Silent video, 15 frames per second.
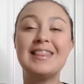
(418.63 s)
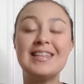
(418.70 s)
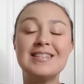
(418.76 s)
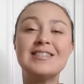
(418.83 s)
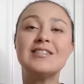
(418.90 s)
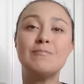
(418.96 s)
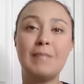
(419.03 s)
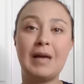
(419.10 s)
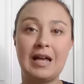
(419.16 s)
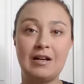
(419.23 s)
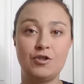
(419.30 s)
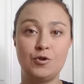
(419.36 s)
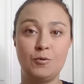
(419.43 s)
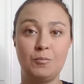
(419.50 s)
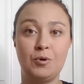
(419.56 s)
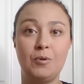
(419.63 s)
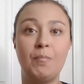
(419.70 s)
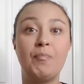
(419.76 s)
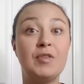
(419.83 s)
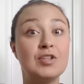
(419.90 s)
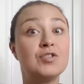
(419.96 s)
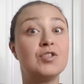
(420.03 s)
This is
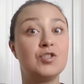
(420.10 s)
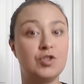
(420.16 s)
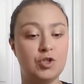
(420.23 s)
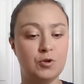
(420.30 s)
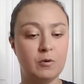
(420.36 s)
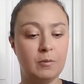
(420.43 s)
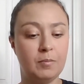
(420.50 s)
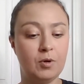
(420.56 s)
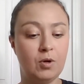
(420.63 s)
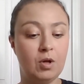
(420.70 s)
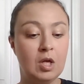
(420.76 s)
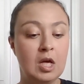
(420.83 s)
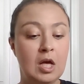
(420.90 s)
manageable, this is doable.